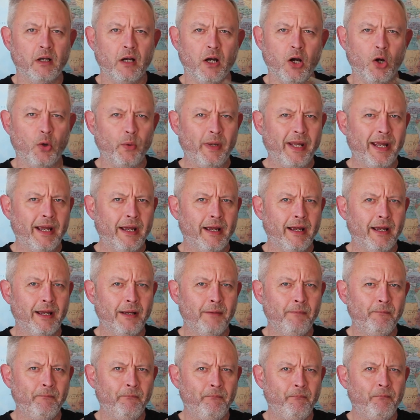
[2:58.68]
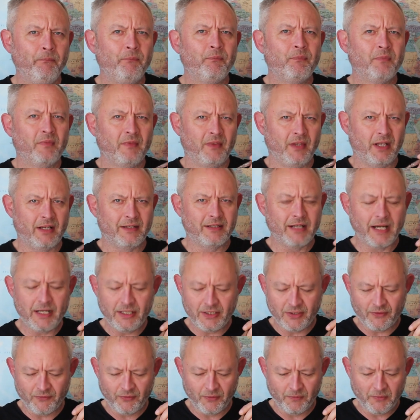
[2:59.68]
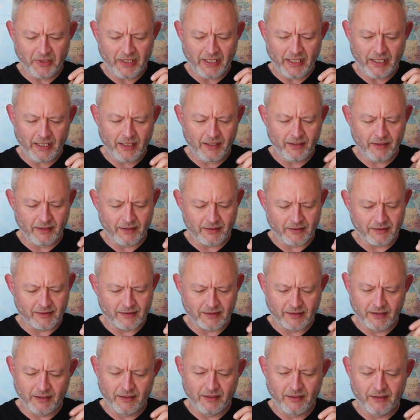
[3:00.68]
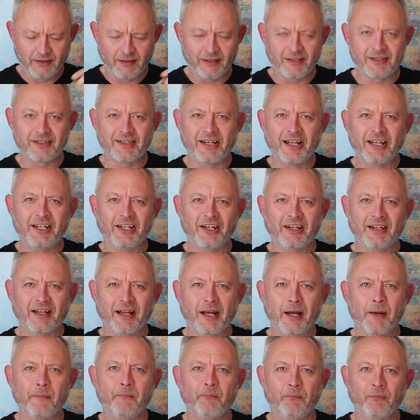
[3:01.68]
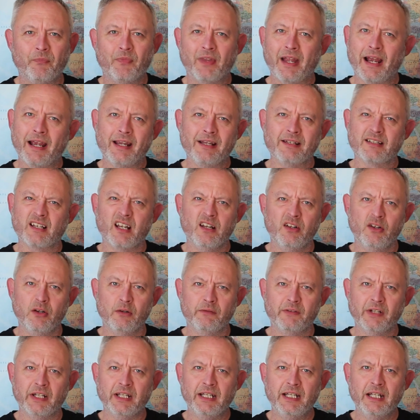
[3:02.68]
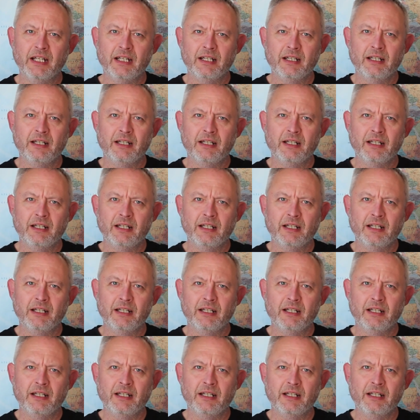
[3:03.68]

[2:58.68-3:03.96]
Oh yeah, the taste from the innards, the steak and that is lovely.